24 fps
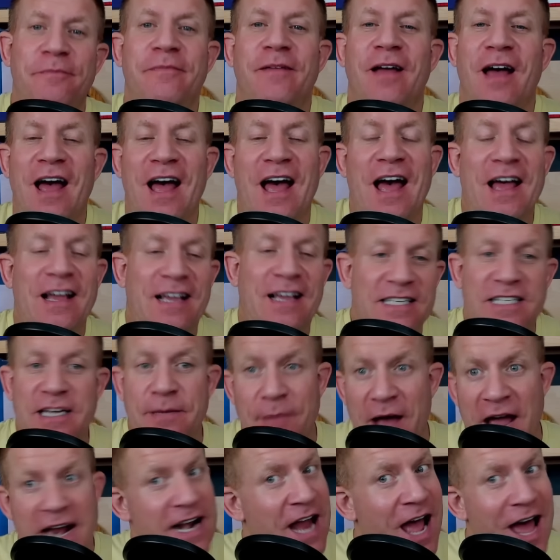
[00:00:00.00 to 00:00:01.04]
Because you
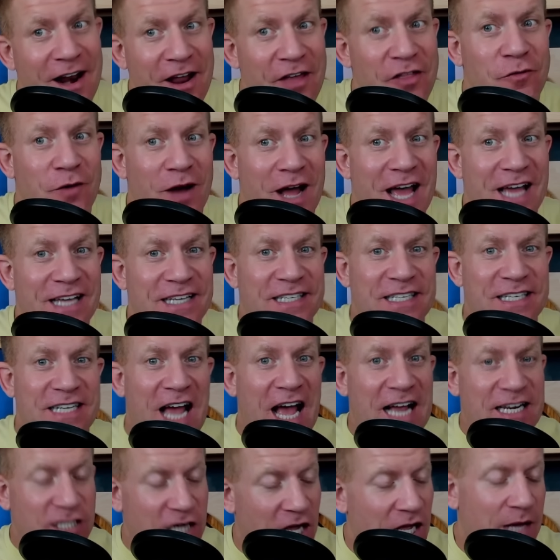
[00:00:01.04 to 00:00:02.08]
might not otherwise.
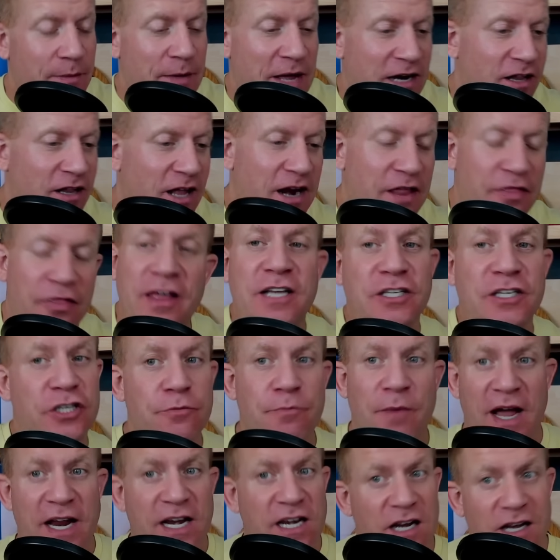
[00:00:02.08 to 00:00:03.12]
I talk about a lot of things you
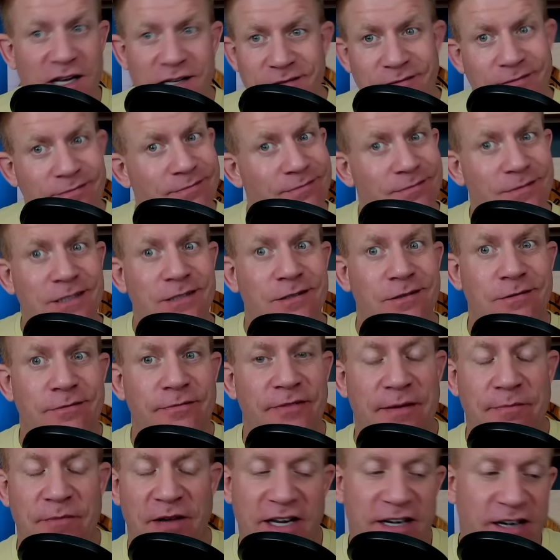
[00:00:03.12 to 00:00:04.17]
might not, you know,
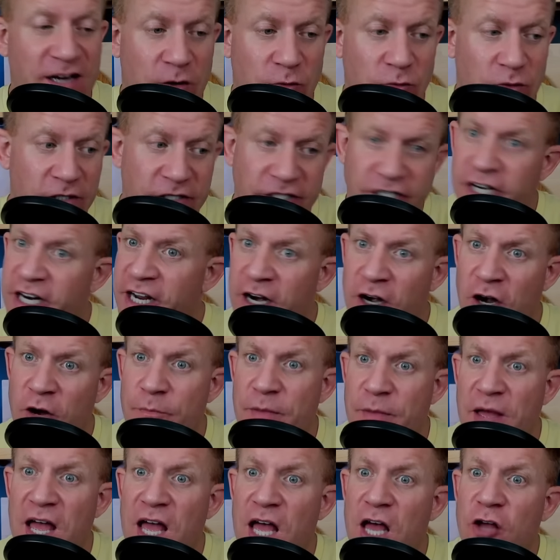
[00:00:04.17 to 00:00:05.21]
they might not want you to hear
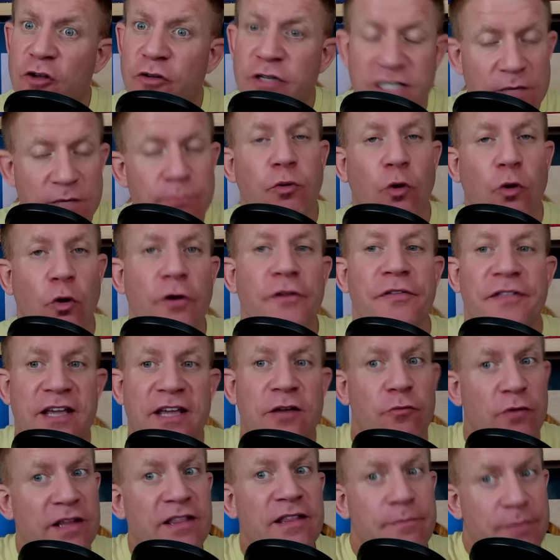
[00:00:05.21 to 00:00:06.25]
about. It's important that
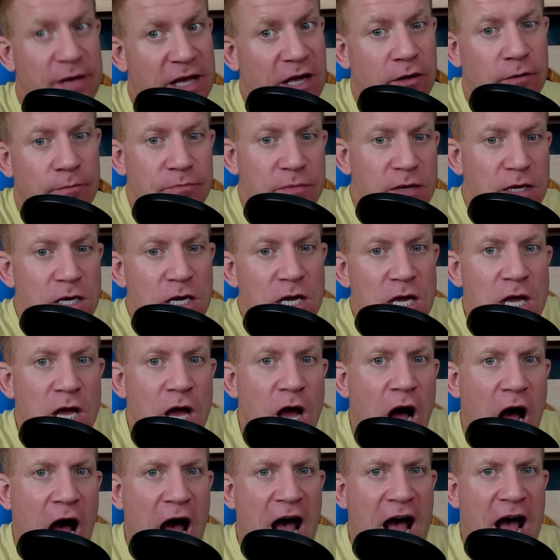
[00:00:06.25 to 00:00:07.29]
you ring the bell.
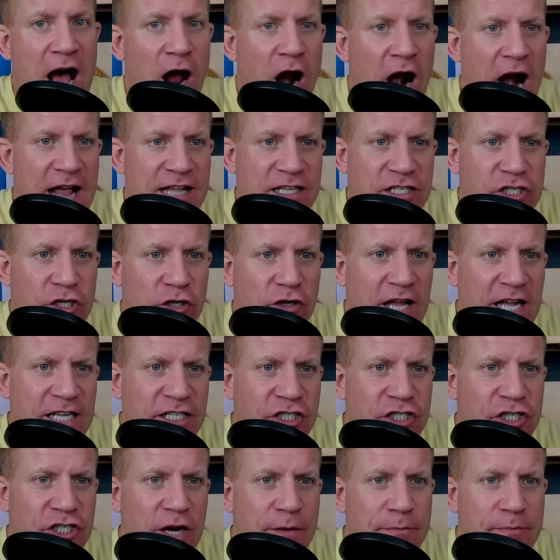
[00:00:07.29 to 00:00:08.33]
All right, so let's
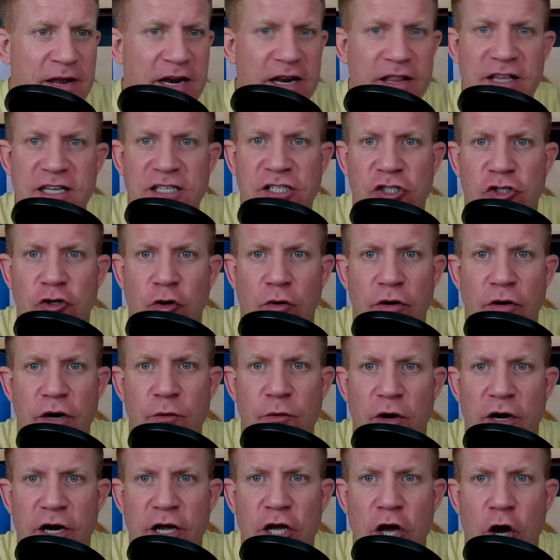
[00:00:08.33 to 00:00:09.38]
jump into this story. We're
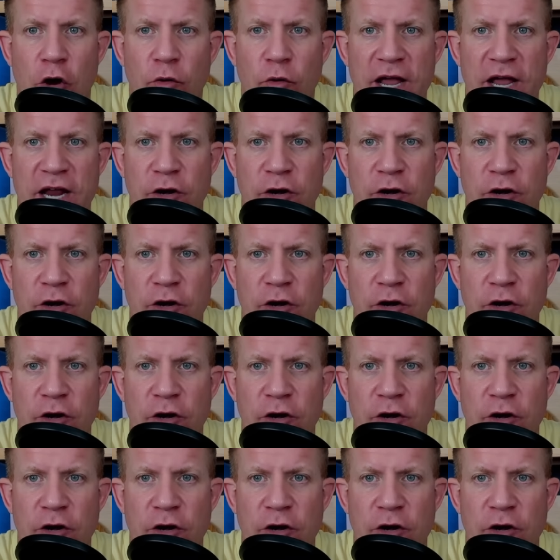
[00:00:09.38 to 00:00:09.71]
going to go in